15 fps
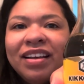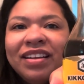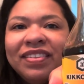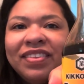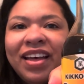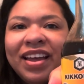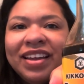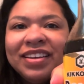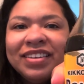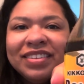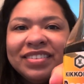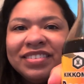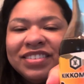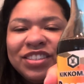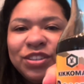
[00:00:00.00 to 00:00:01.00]
like
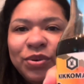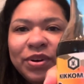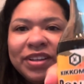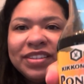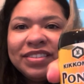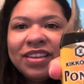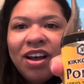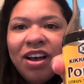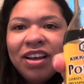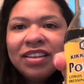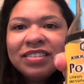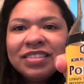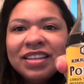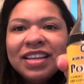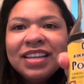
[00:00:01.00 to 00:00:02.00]
soy
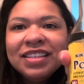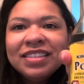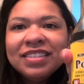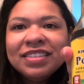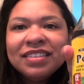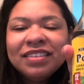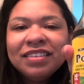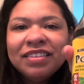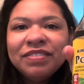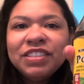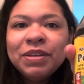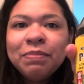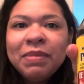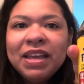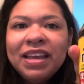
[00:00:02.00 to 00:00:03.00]
sauce? It's to
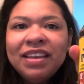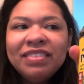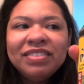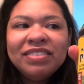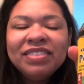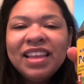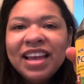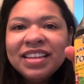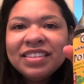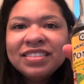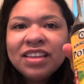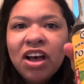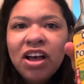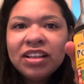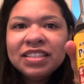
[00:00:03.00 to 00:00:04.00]
me less
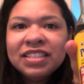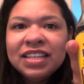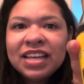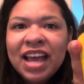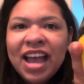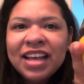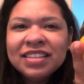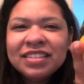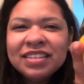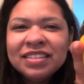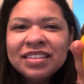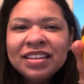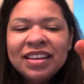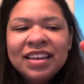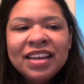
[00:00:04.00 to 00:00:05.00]
salty. It has a
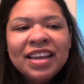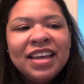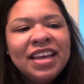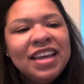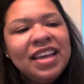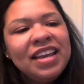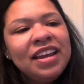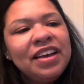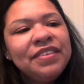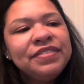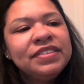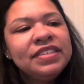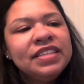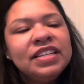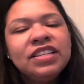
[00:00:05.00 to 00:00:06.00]
hint of
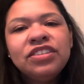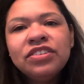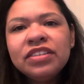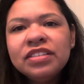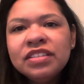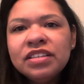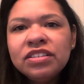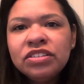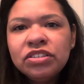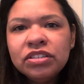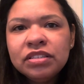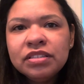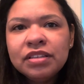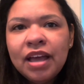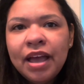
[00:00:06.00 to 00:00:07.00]
citrus. It's
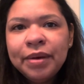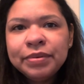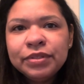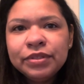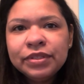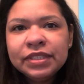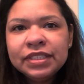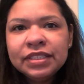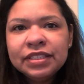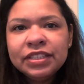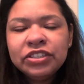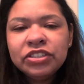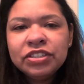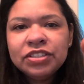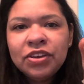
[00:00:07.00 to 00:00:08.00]
just absolutely
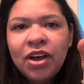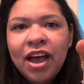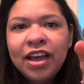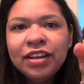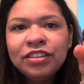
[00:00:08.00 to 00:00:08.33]
delicious. So I